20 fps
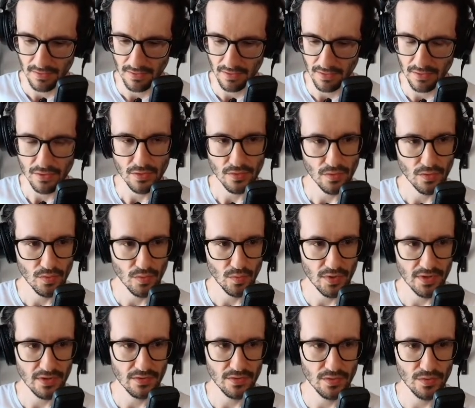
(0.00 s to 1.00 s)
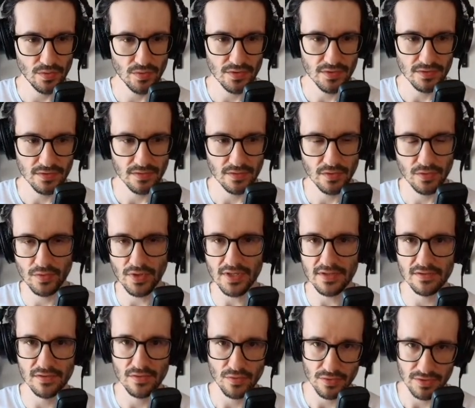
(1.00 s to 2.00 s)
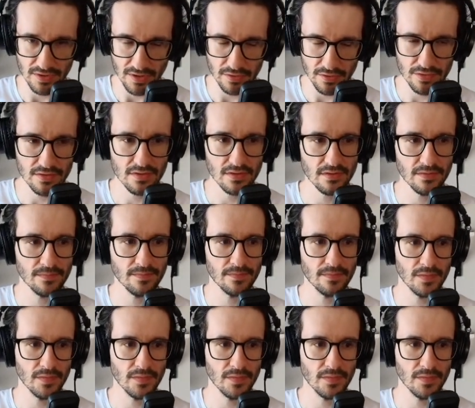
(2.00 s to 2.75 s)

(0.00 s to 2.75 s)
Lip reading: you as users